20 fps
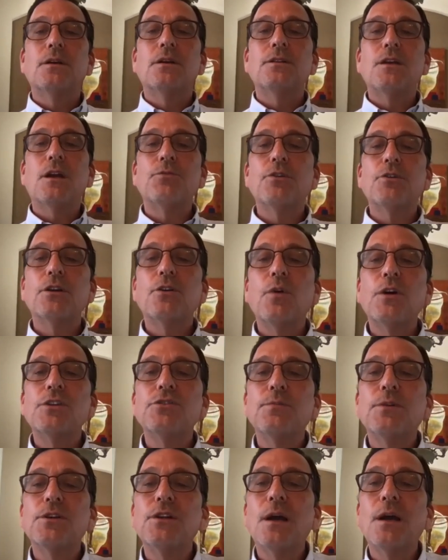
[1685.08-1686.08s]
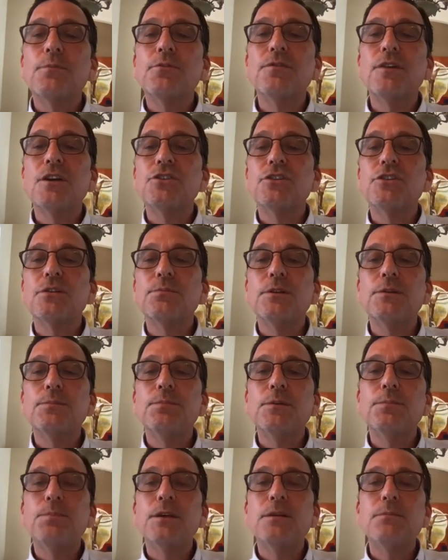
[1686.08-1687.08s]
not really a question, but an observation on
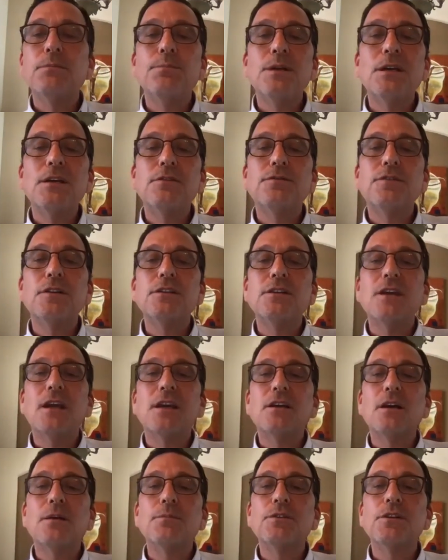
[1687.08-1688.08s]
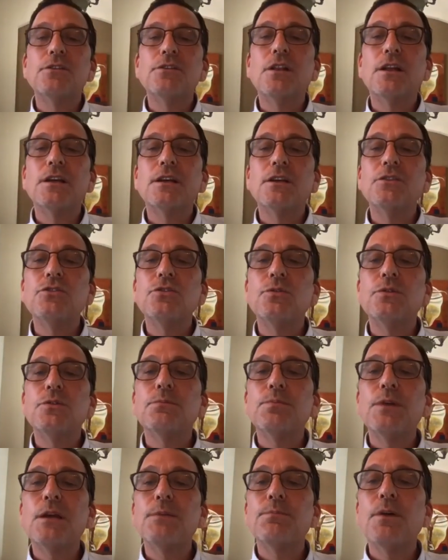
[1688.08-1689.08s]
PPP. Big fintech companies like Intuit and
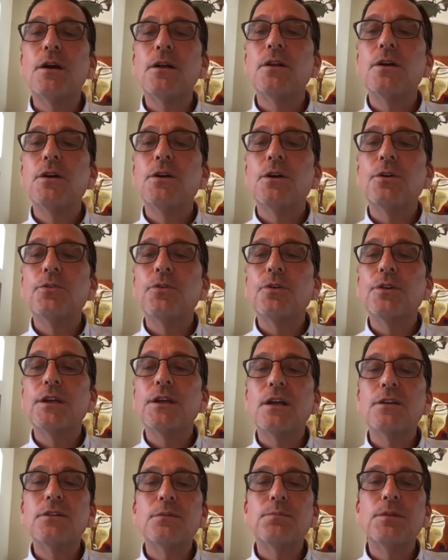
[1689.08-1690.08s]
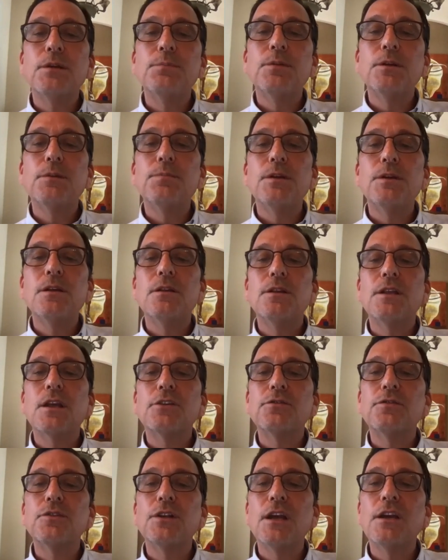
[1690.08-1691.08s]
PayPal are rolling out the PPP the
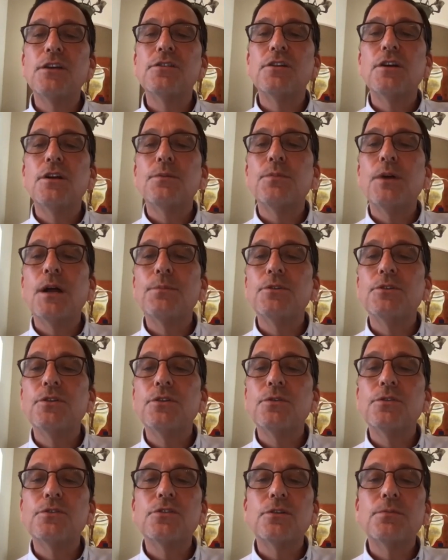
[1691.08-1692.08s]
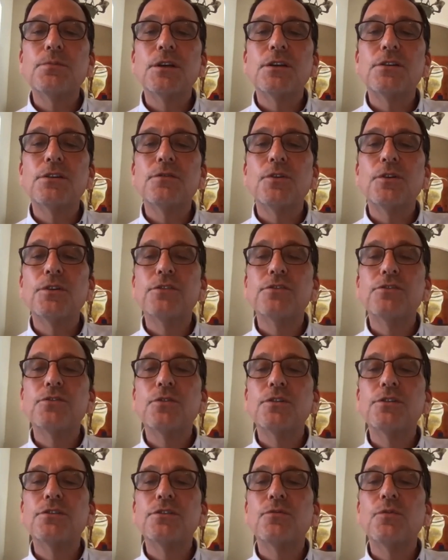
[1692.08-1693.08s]
next few days, probably doing so because of all the
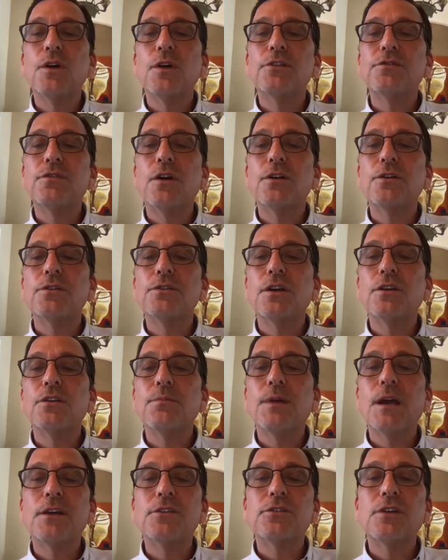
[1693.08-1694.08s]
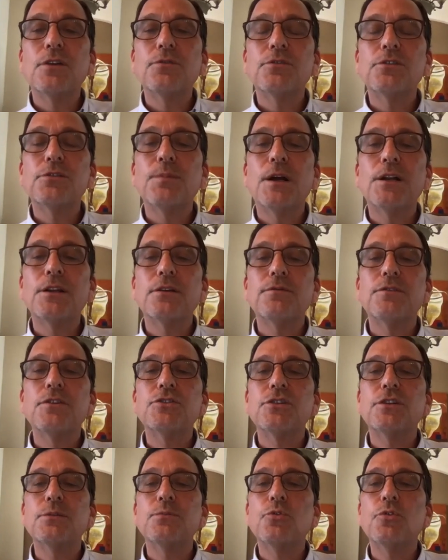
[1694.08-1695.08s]
stories of Wells Fargo and the other banks not responding
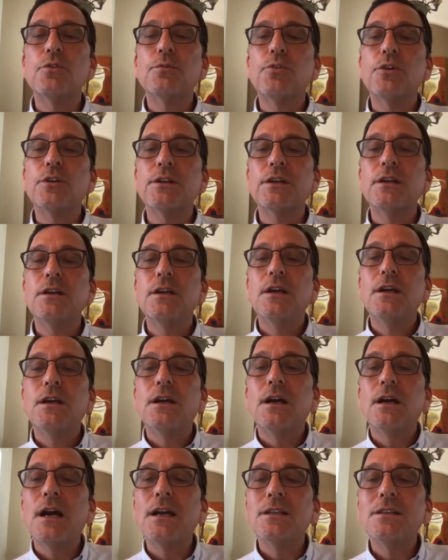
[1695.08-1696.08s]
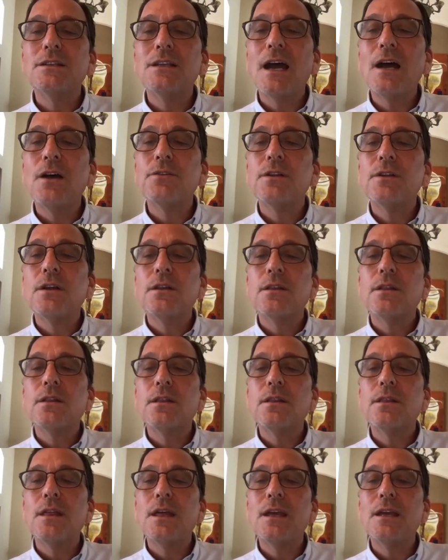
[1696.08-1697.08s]
efficiently. More importantly, I doubt
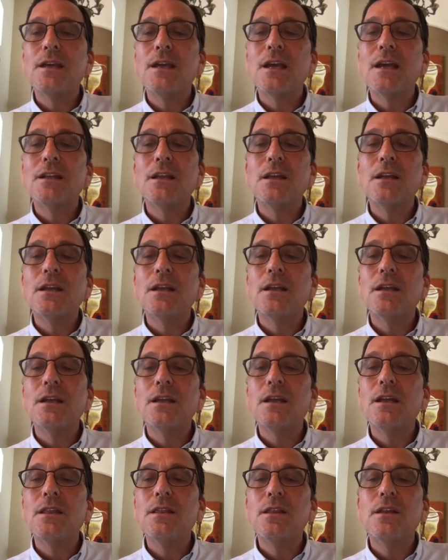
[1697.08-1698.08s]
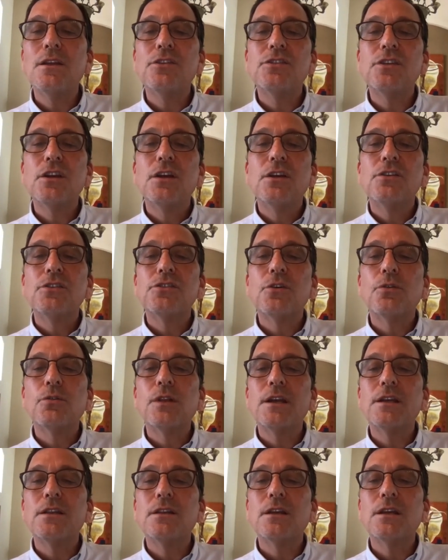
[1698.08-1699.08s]
they get in this so
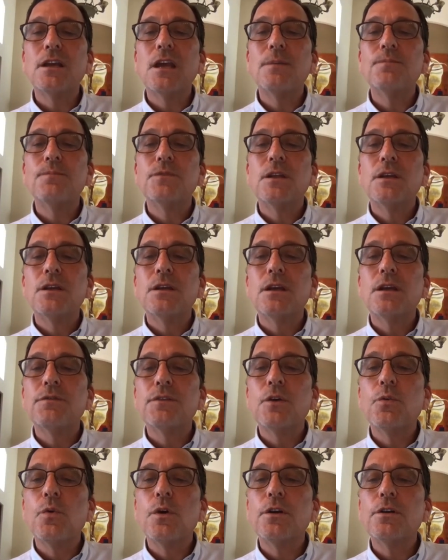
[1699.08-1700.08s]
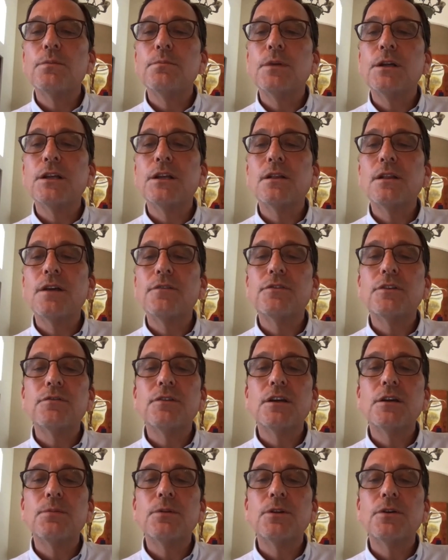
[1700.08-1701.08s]
late in the game. If there weren't money left
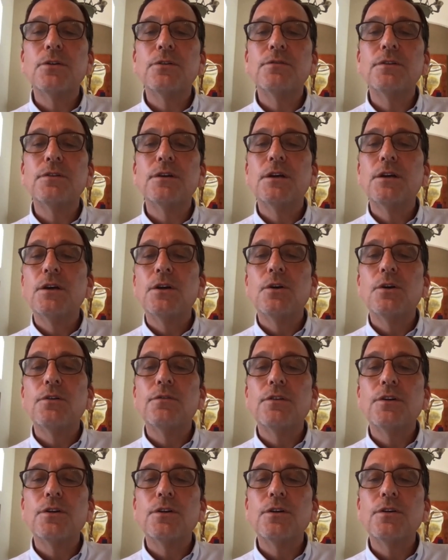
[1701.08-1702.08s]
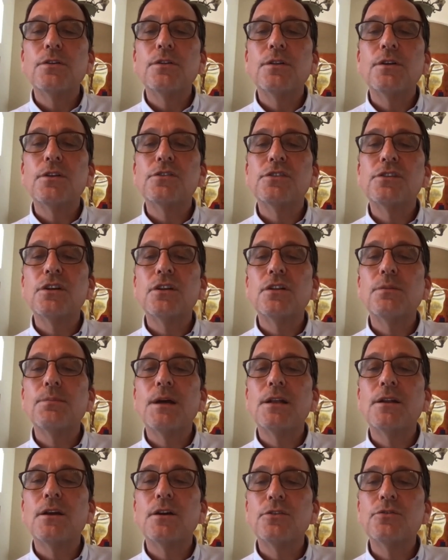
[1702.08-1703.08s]
available oh, overheard there's still
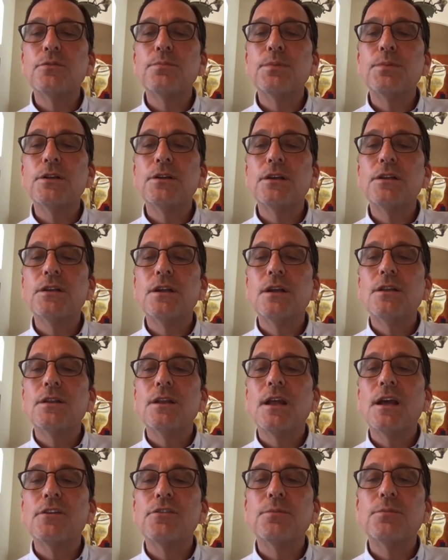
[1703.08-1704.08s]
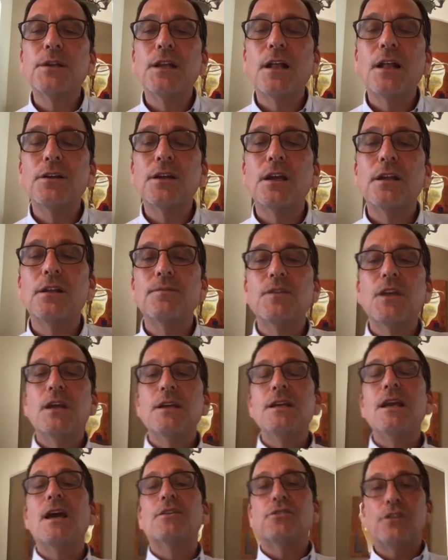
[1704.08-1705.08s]
about 100 billion that hasn't been allocated
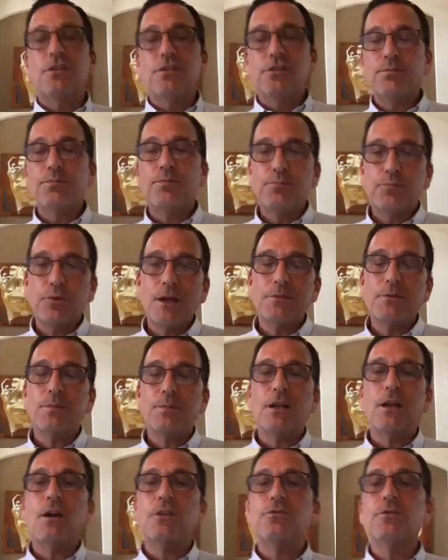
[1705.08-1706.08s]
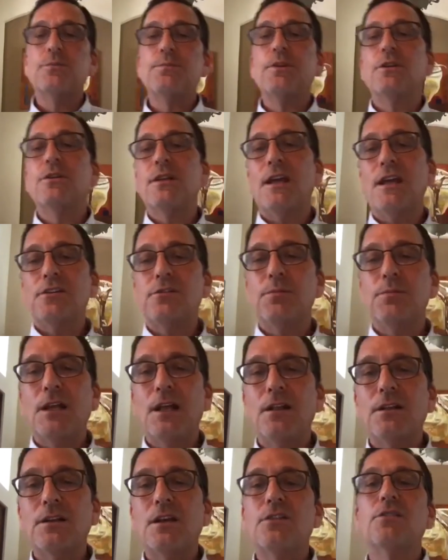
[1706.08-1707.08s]
yeah so there's a, probably about 100 billion that hasn't been
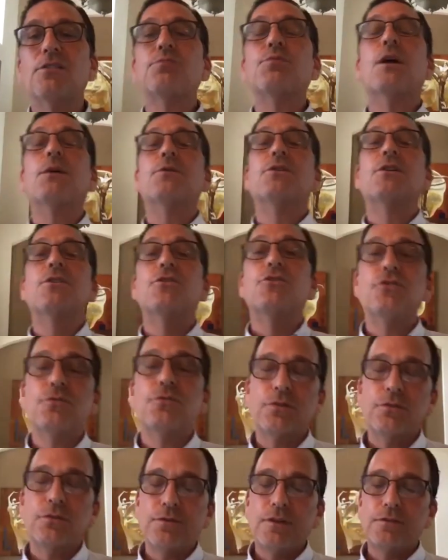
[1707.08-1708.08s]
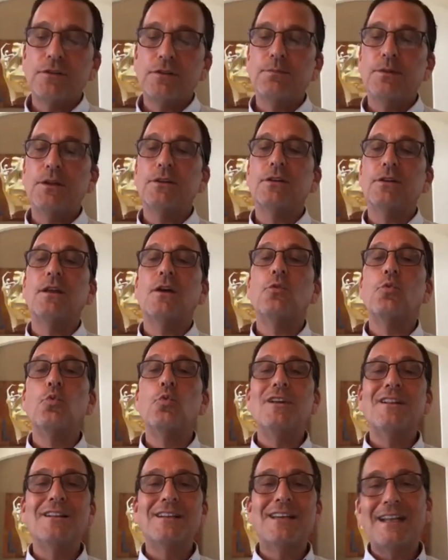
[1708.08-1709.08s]
allocated there's probably another 250 billion that
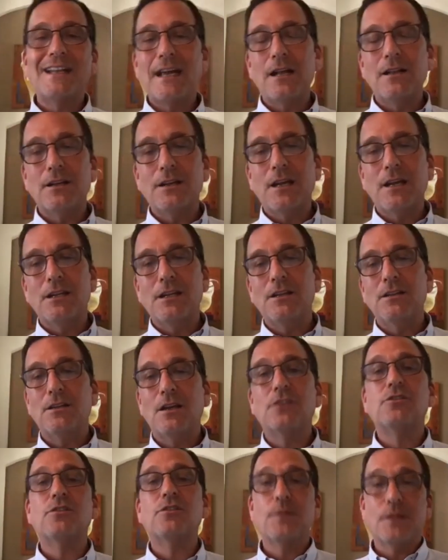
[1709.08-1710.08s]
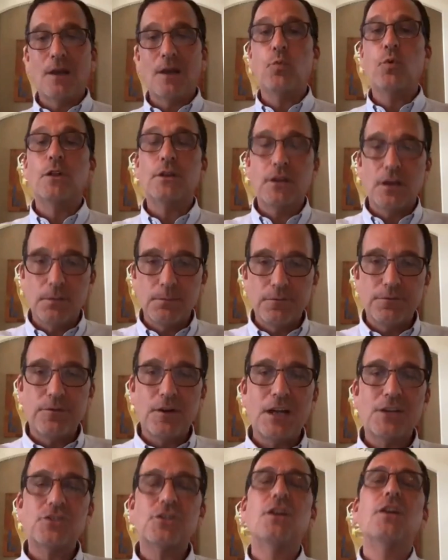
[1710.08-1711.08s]
will get allocated excuse me that will come fresh